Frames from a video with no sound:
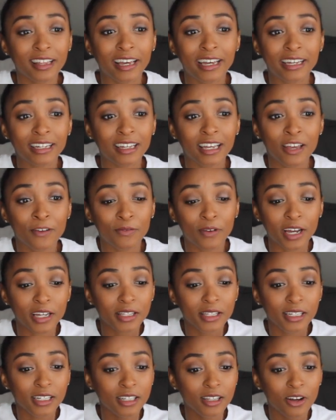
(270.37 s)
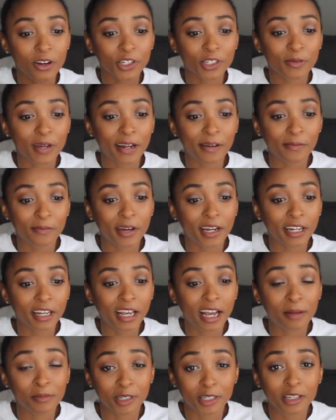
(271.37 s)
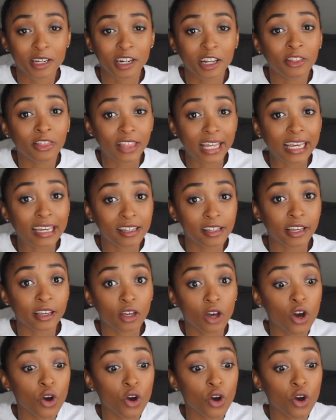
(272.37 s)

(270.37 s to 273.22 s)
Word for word: Like, if I see a large amount of money, I'm just gonna think like,